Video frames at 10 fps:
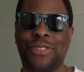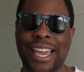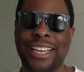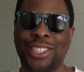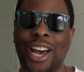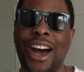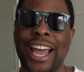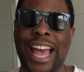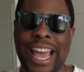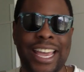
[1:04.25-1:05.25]
things that
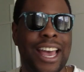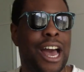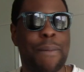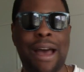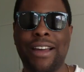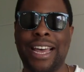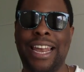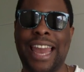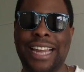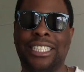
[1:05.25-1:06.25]
I hate about
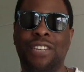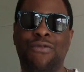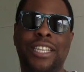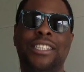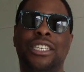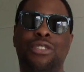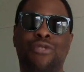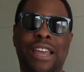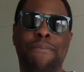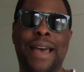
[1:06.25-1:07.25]
collecting vintage
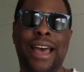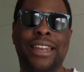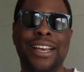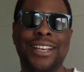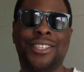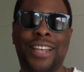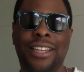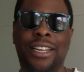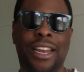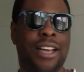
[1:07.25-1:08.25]
Ray-Ban
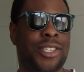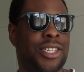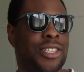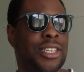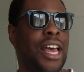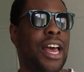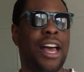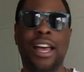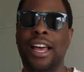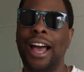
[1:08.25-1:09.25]
sunglasses.
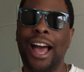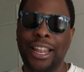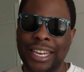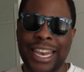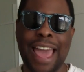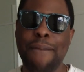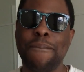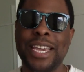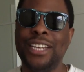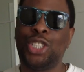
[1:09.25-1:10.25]
Let
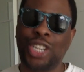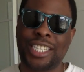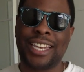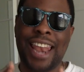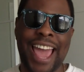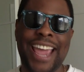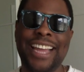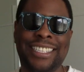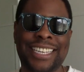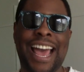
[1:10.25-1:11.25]
me just
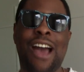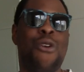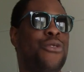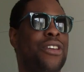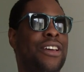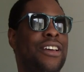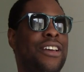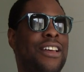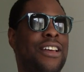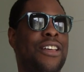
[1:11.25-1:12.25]
lay down
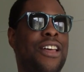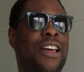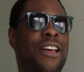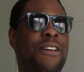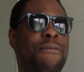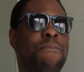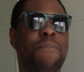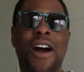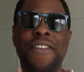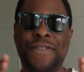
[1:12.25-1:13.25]

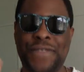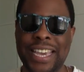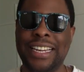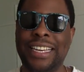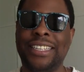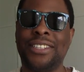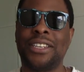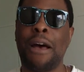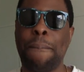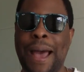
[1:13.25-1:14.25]
my feelings
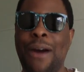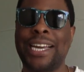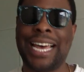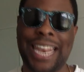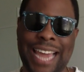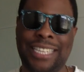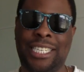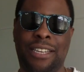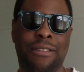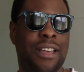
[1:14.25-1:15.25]
about
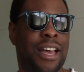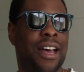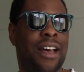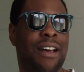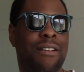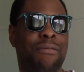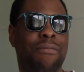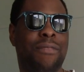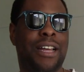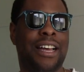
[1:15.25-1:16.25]
collecting
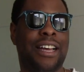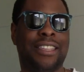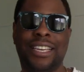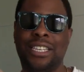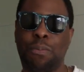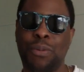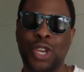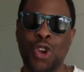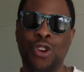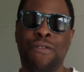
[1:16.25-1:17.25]
um, uh, these
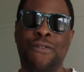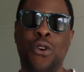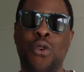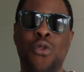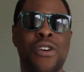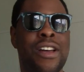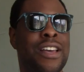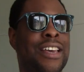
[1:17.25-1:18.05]
beautiful,